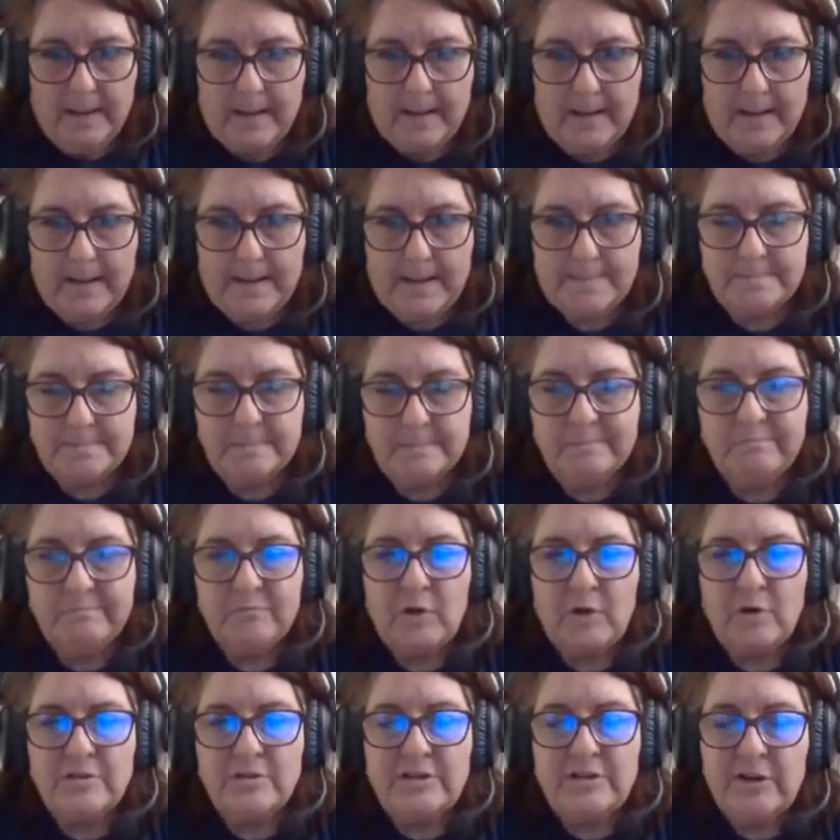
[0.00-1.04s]

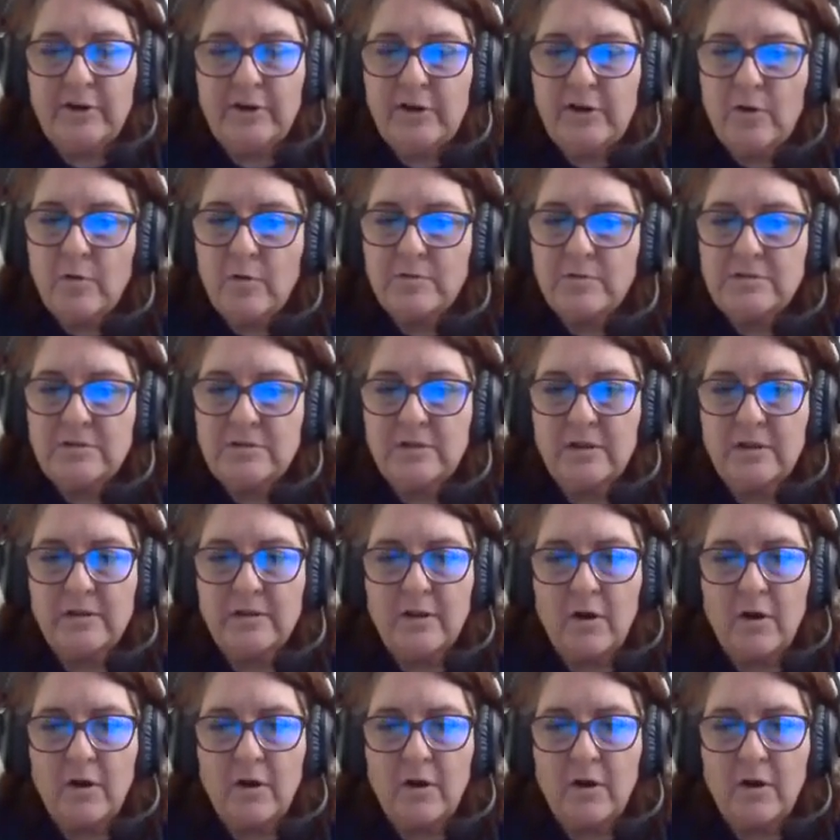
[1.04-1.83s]
Arterioles